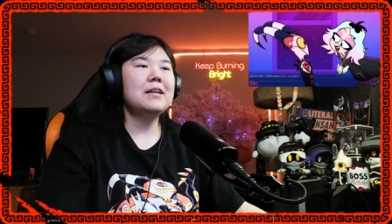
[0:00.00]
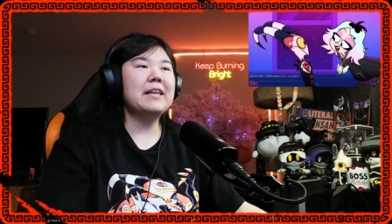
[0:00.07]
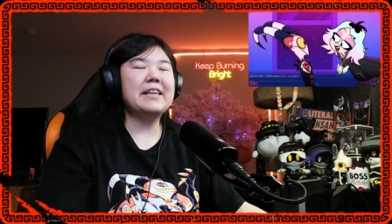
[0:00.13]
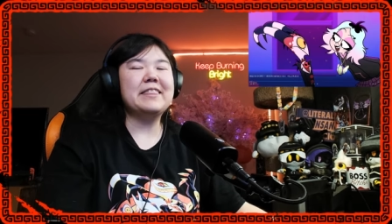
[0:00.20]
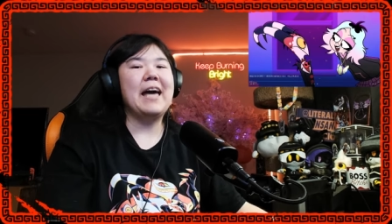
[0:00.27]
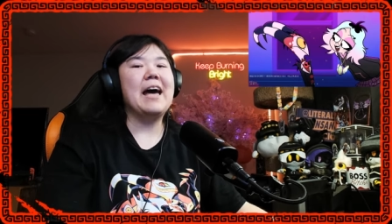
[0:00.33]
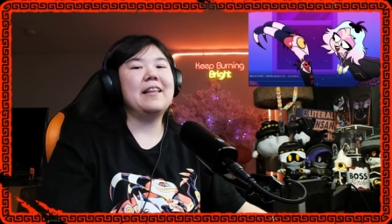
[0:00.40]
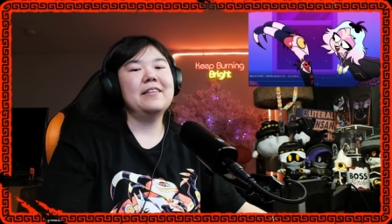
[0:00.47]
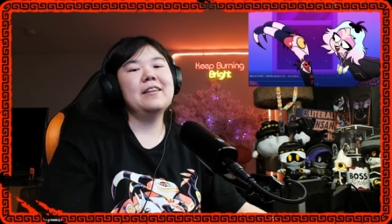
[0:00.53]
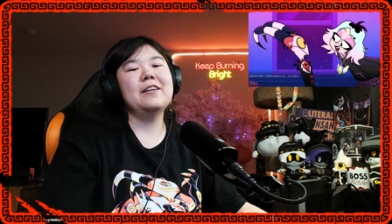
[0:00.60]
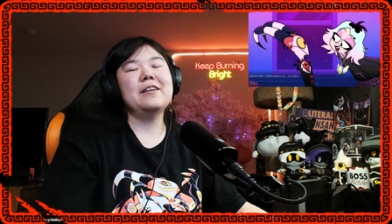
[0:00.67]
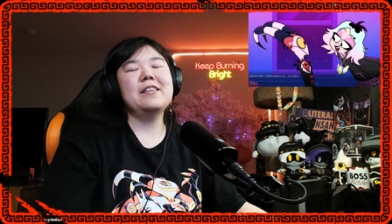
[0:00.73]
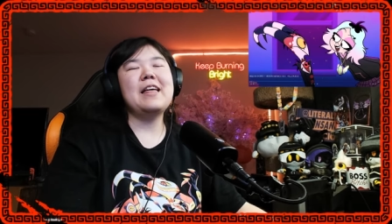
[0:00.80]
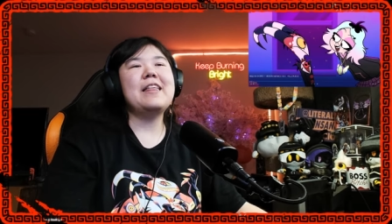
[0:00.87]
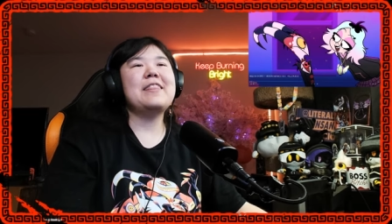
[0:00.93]
Like that.
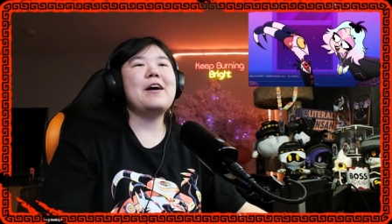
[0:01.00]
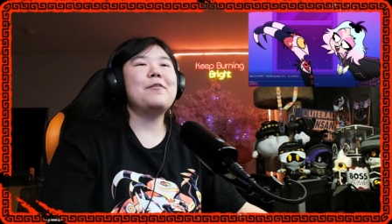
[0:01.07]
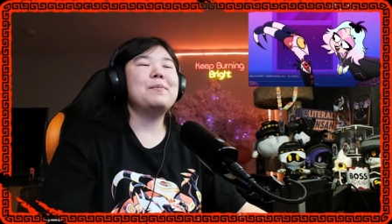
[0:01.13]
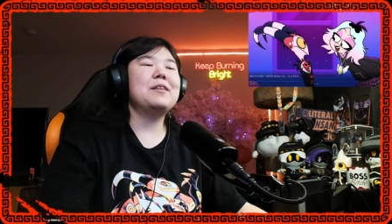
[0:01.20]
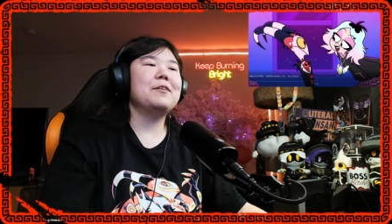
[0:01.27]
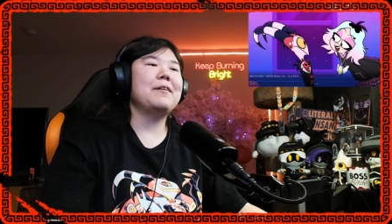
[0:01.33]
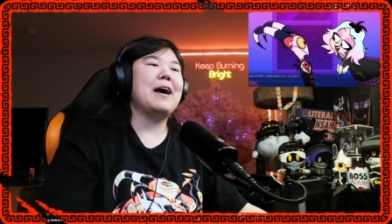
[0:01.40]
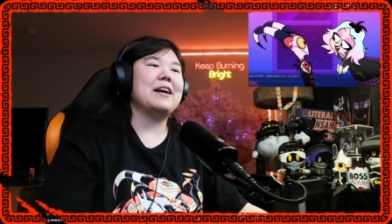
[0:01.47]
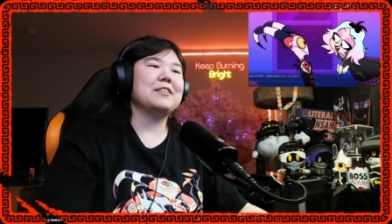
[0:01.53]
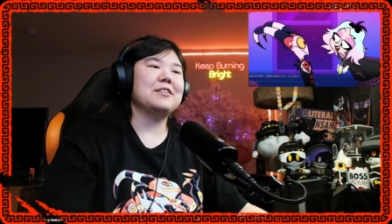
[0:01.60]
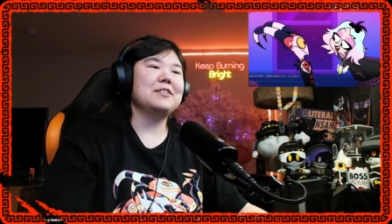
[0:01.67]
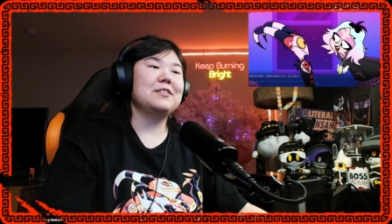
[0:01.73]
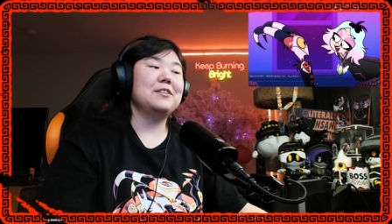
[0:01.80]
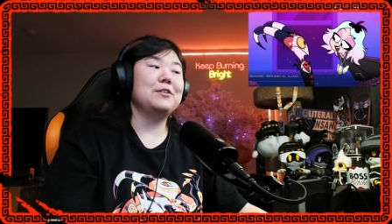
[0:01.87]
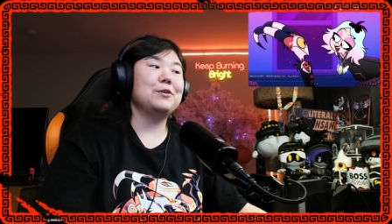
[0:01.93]
That would be the
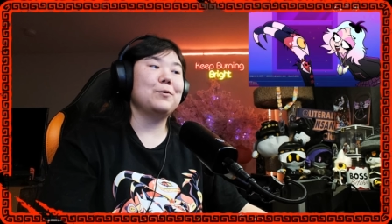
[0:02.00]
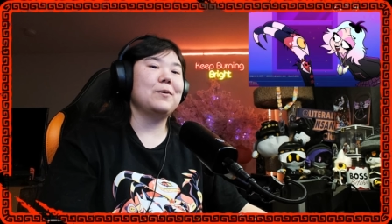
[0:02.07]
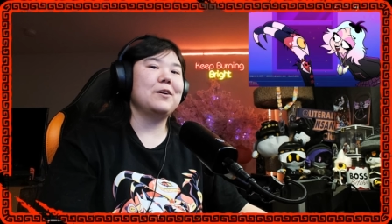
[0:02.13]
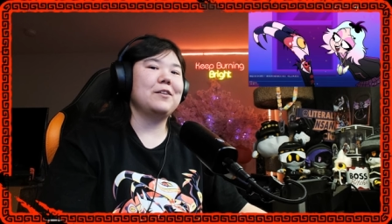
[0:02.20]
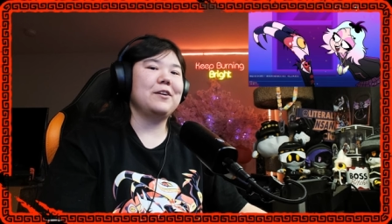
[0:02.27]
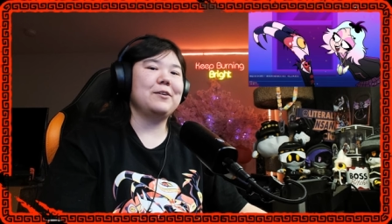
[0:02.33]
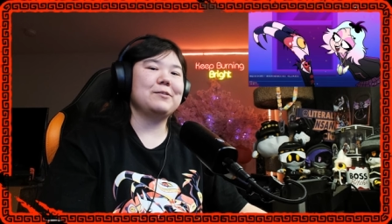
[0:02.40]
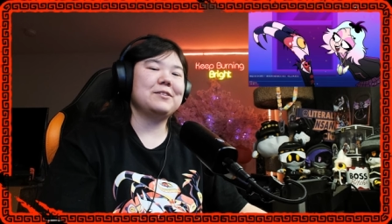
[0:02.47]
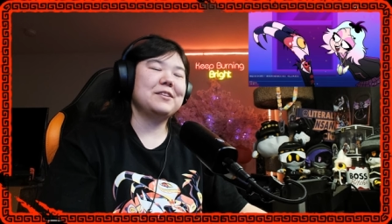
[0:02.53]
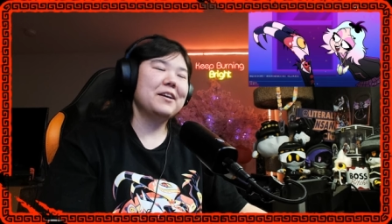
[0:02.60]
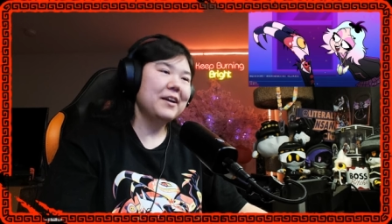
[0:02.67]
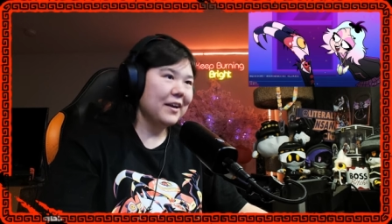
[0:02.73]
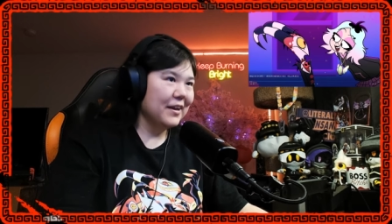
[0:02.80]
reaction. You're one of those.